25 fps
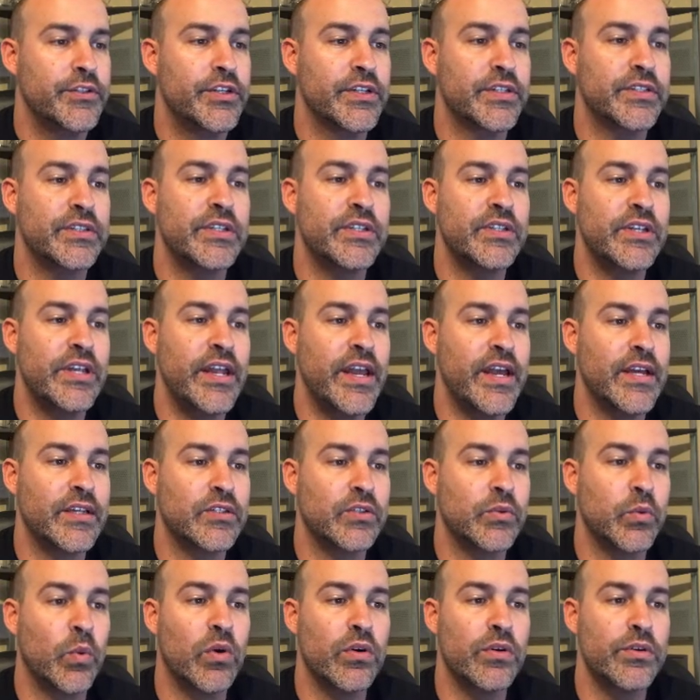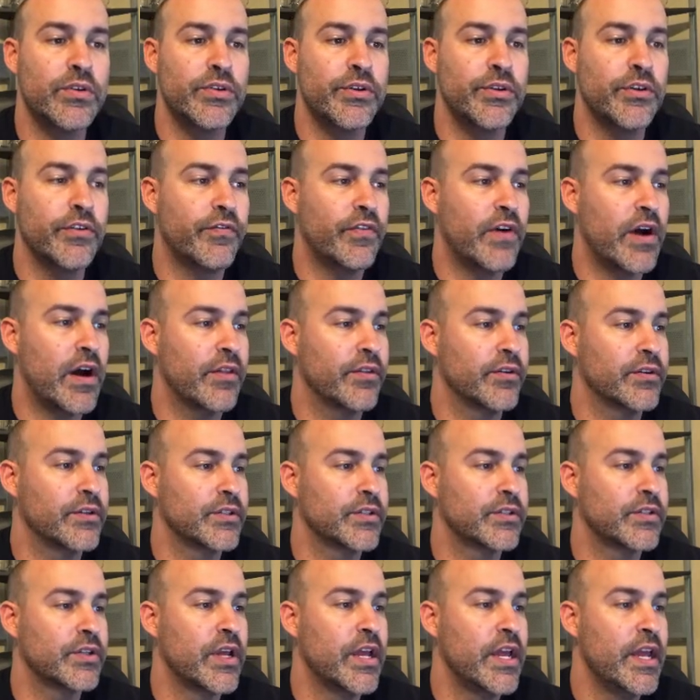just as he has sworn to your
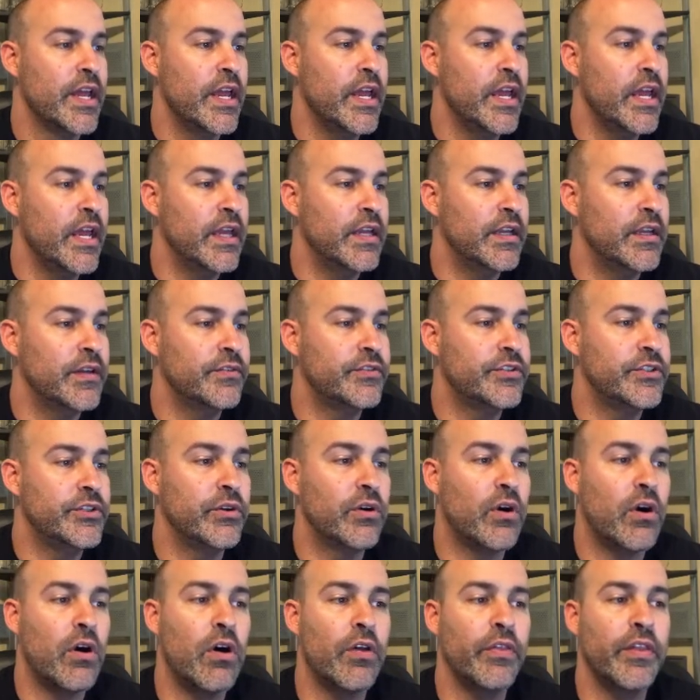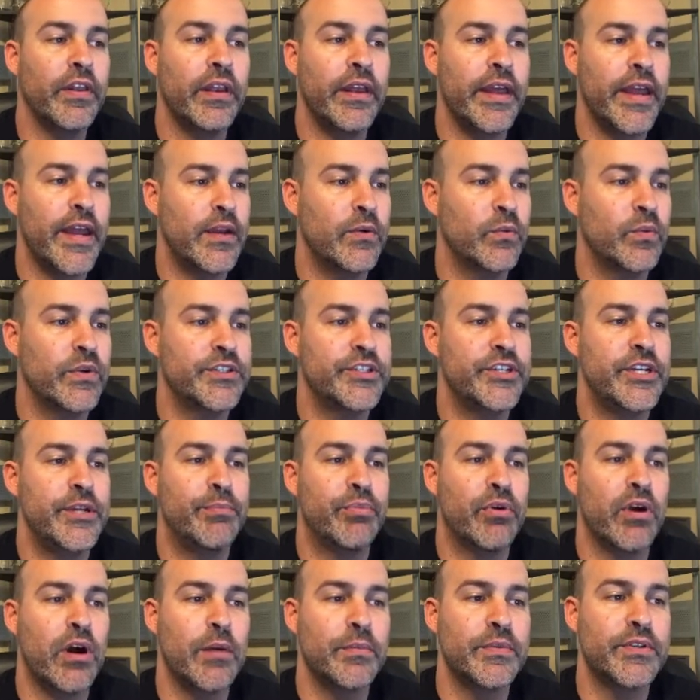fathers, and gives you all the land which he
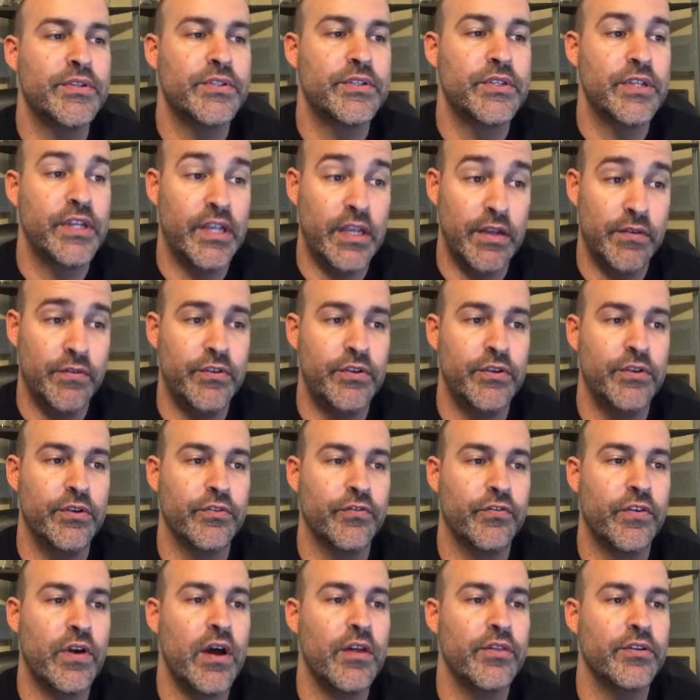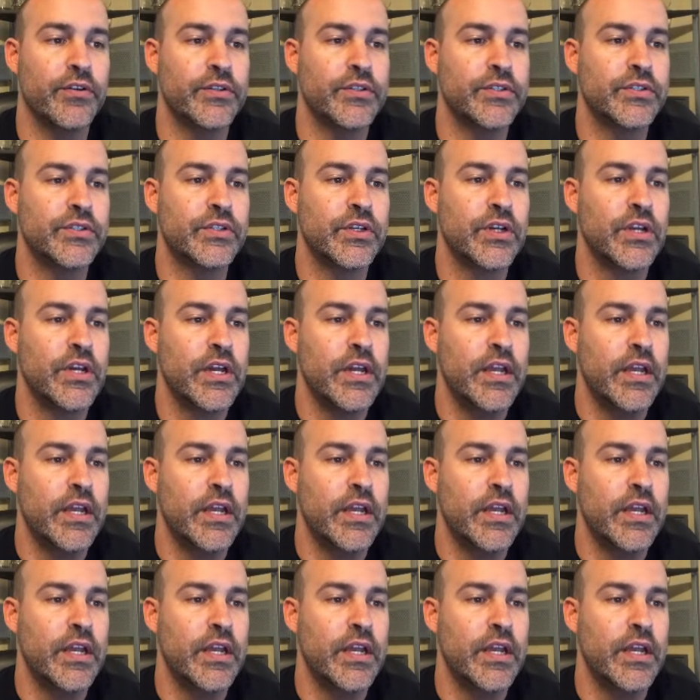promised to give to your fathers,